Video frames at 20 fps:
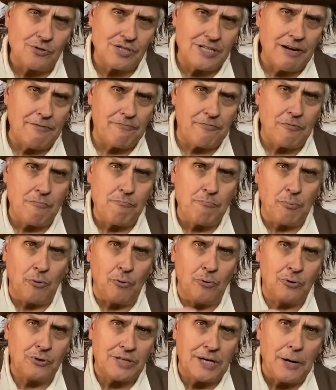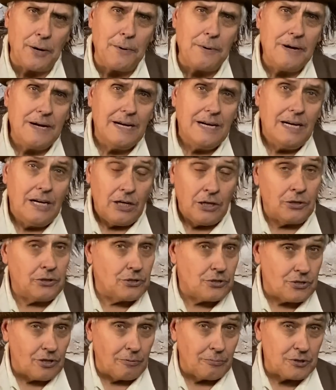sent from Bordeaux under
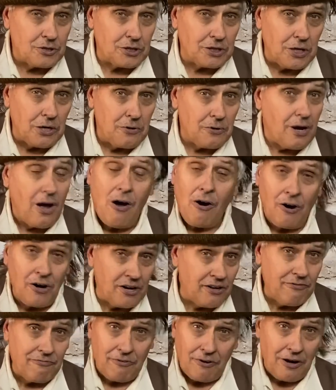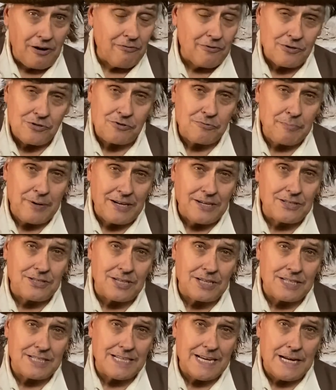Thomas Coke, only 500 men, as I
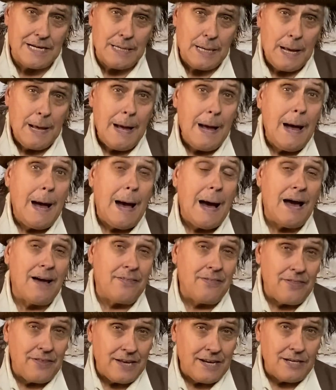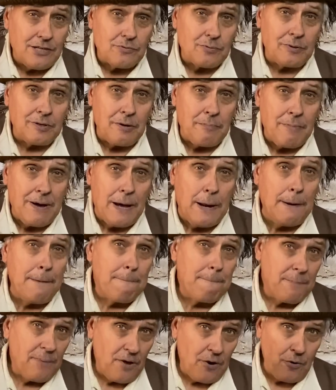said. And these were the men
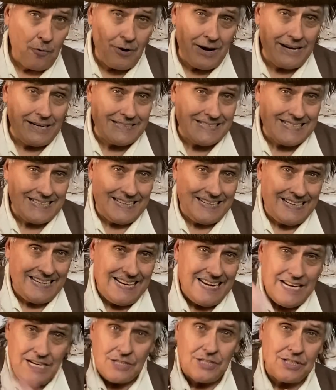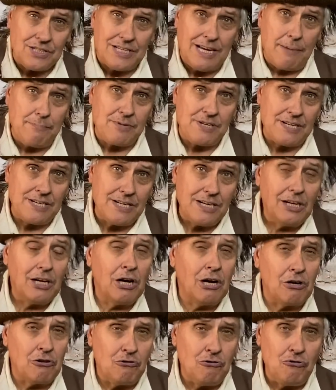who were actually intercepted
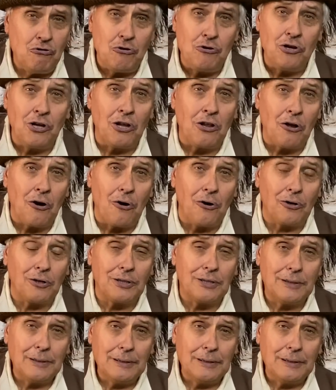at Lunalonge.